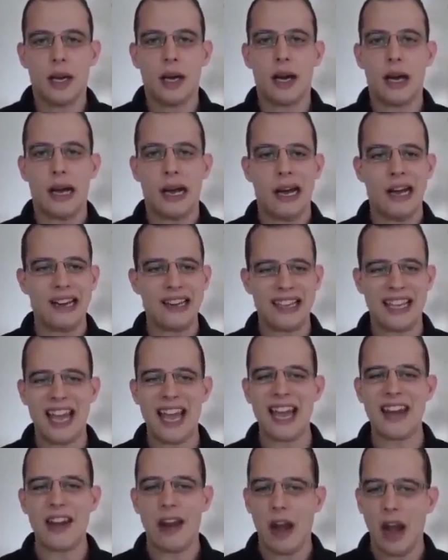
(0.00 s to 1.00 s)

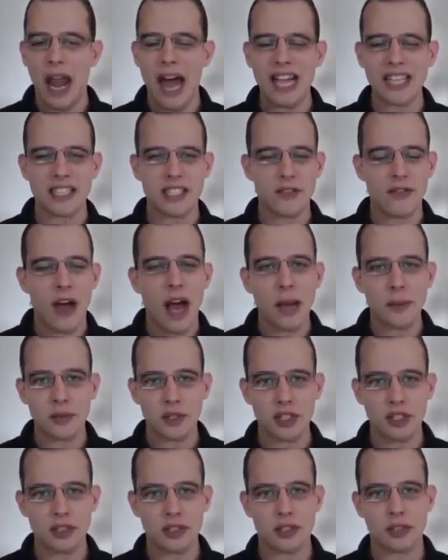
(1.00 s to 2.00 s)
Again, lots of
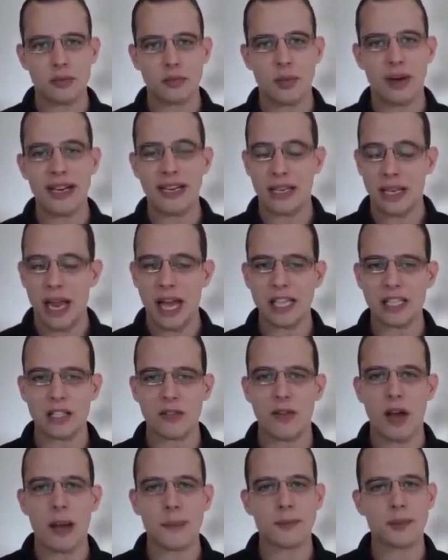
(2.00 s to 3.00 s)
options, right? Lots
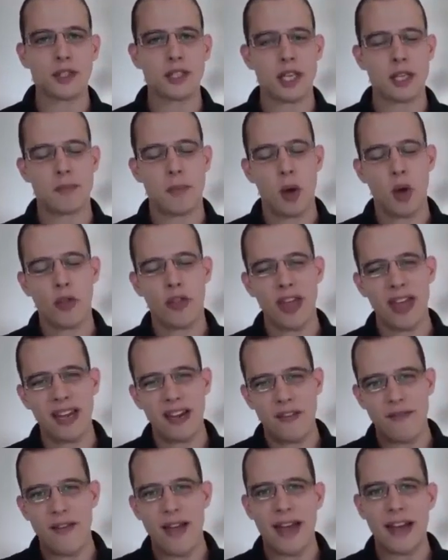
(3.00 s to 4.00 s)
of options. That's both an
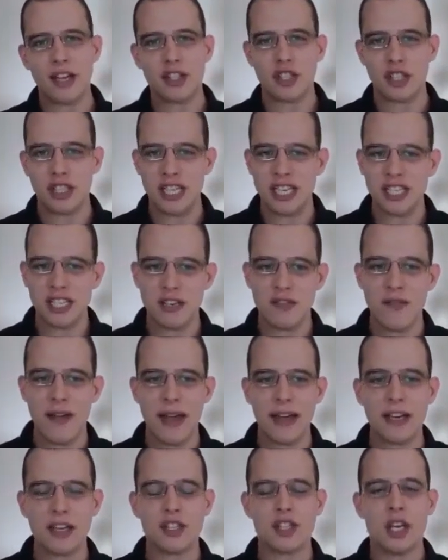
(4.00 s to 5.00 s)
advantage and
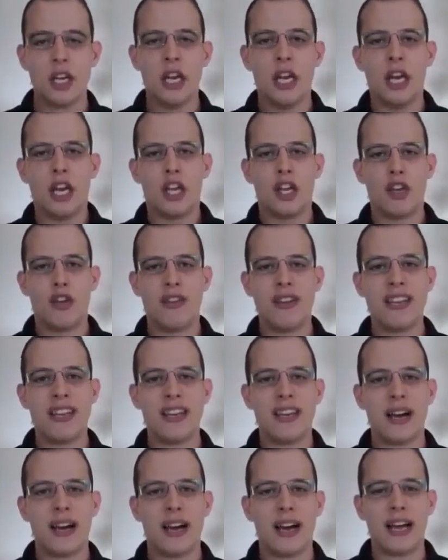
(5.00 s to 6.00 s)
disadvantage. You
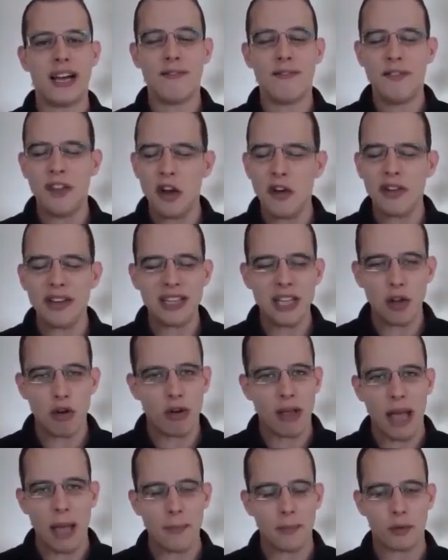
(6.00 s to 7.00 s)
need very little
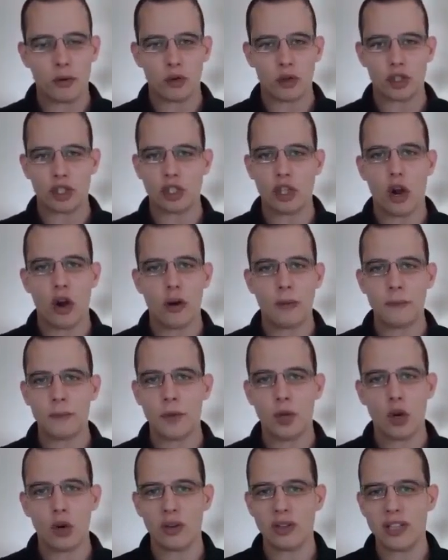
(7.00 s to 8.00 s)
capital to start.
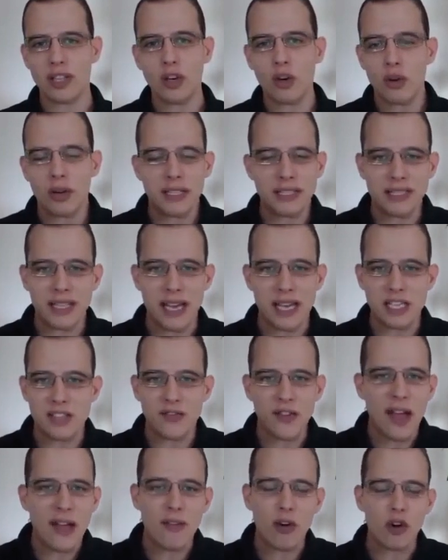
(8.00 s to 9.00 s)
You know, little as
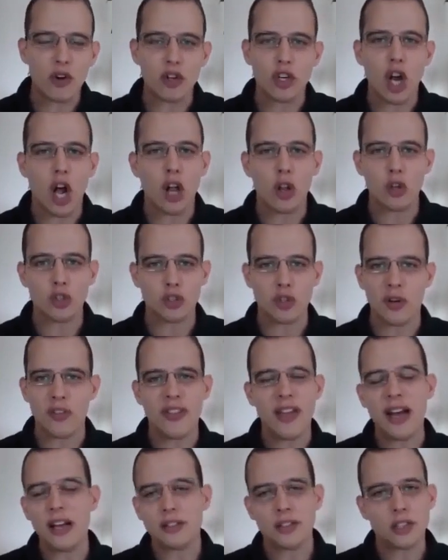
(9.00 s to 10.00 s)
$500 or
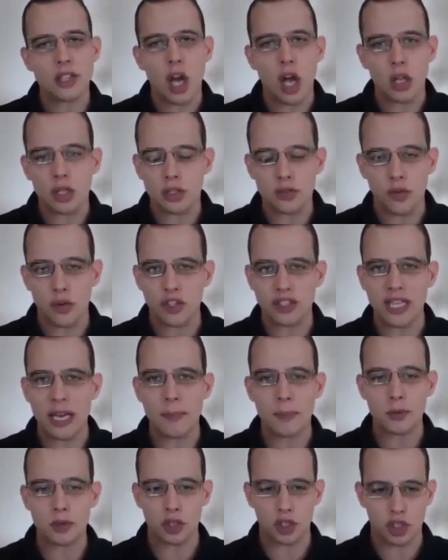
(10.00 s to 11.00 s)
$1,000, for
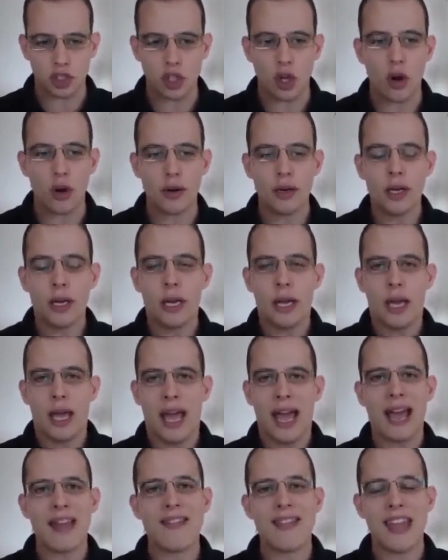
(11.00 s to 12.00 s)
example, to start.
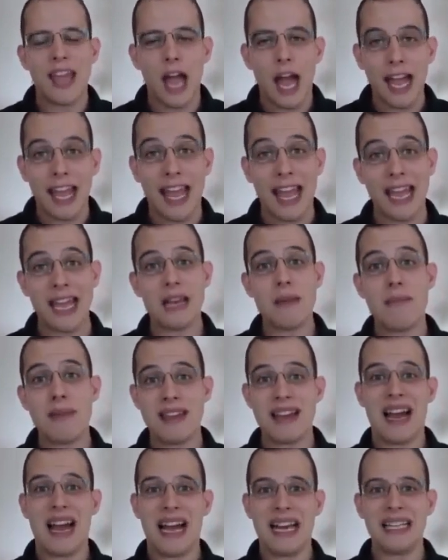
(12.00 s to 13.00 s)
And they can
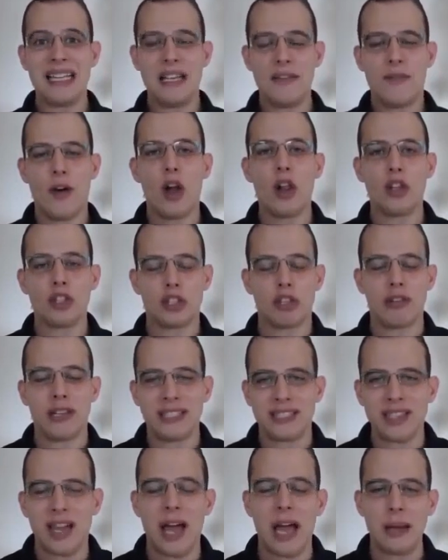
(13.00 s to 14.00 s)
be highly volatile
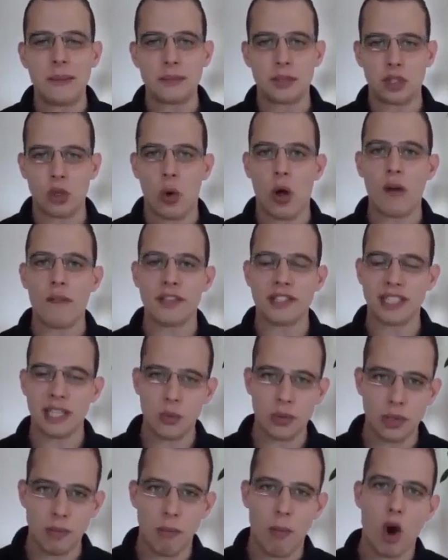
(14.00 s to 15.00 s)
at times. So obviously
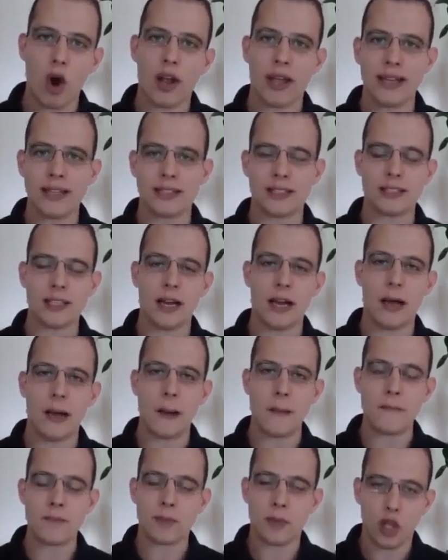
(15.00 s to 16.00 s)
when the market's,
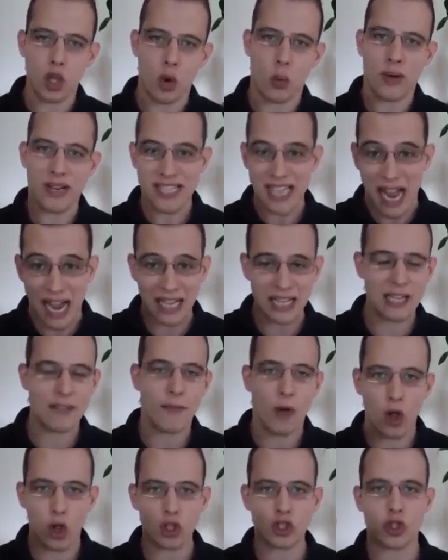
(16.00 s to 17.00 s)
you know, when it's highly
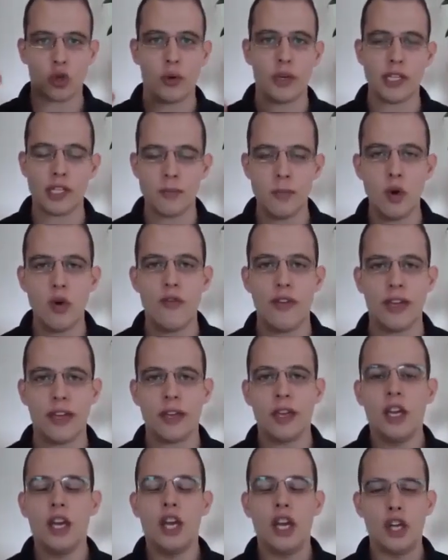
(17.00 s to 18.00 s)
volatile and it's
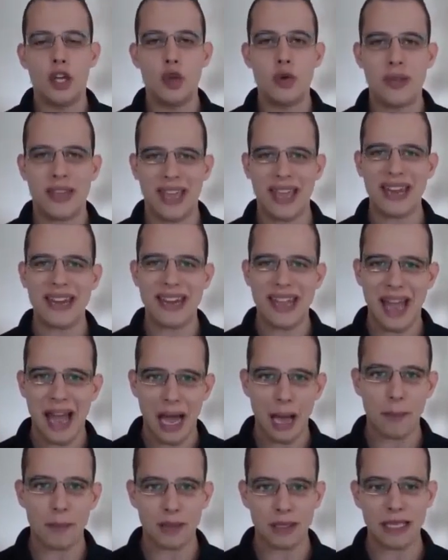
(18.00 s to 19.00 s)
moving, you can
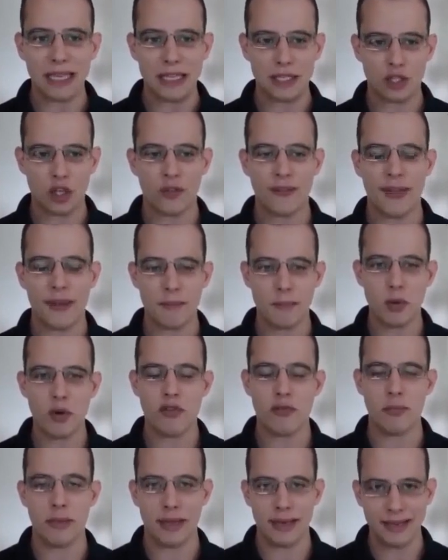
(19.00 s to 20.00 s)
capitalize on that
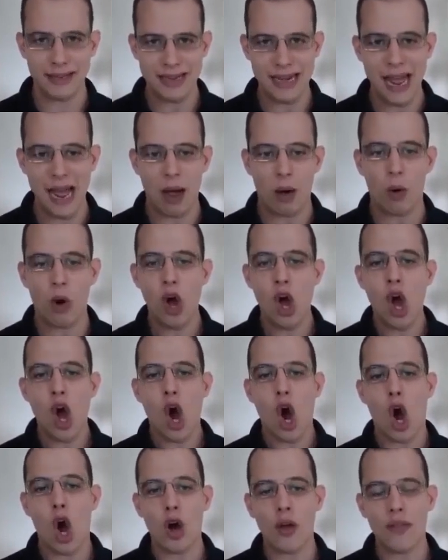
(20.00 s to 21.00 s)
movement. Now,
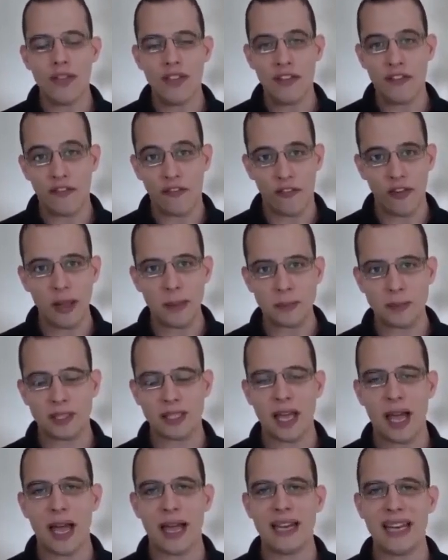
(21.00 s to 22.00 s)
on the flip
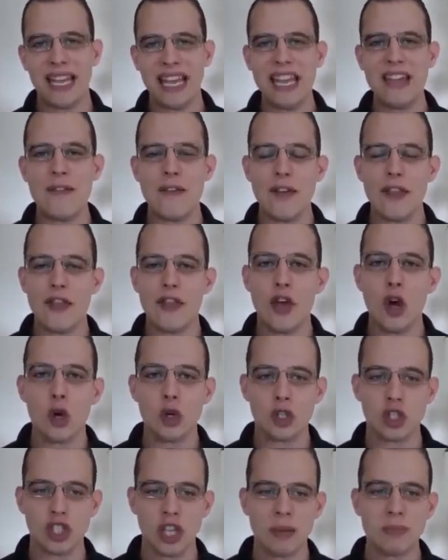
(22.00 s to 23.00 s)
side, even
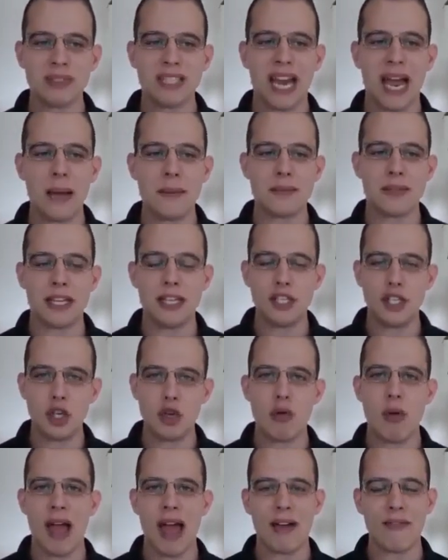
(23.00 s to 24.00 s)
though sometimes they
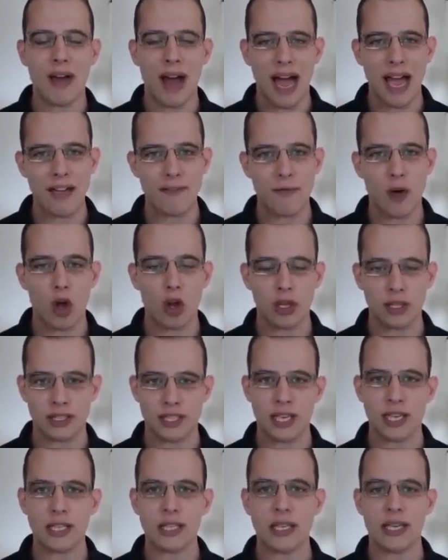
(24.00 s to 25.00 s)
do have high
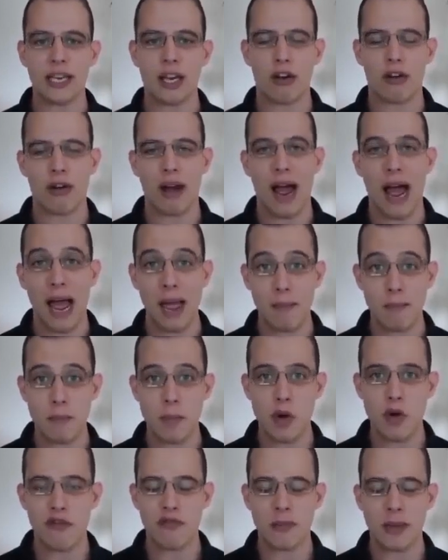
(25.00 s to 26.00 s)
volatility or a high
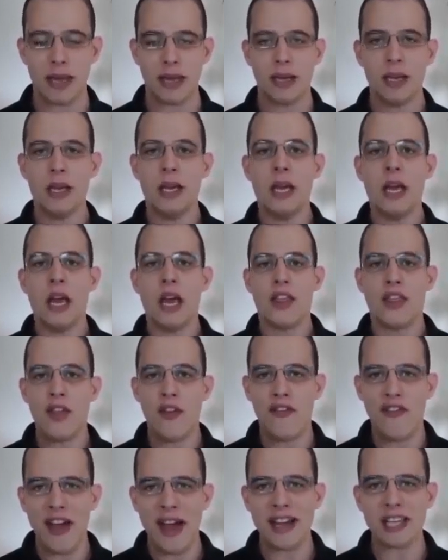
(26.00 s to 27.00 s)
movement,
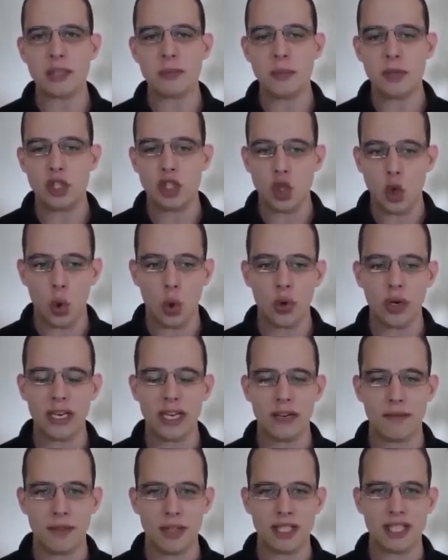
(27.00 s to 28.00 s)
the vast
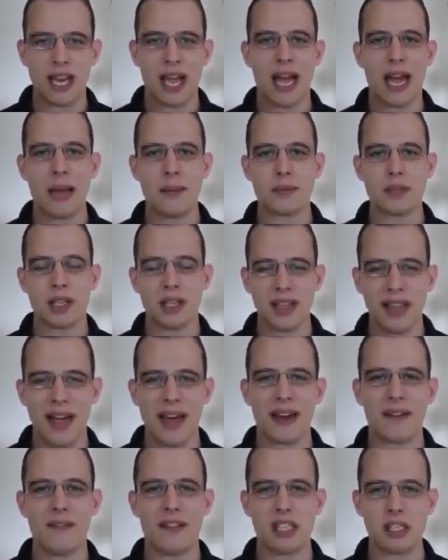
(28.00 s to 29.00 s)
majority of the times, a
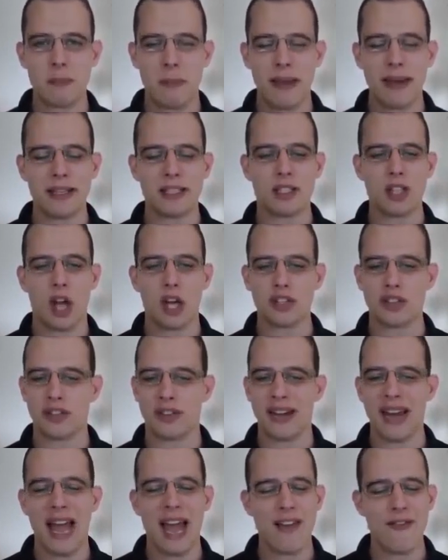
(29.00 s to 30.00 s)
lot of these penny stocks are
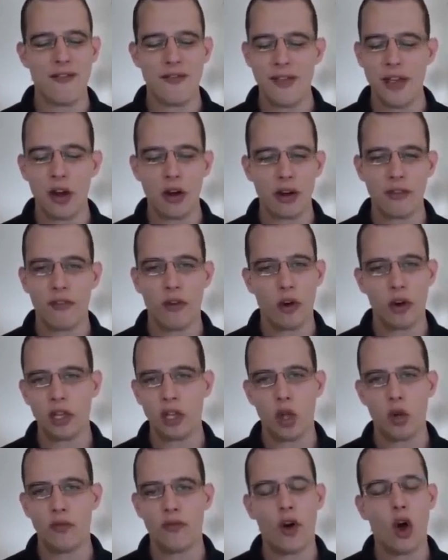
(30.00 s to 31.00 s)
going to have very, very
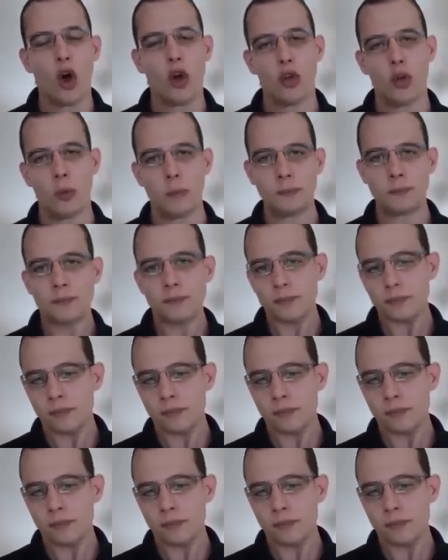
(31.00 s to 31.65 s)
low volume.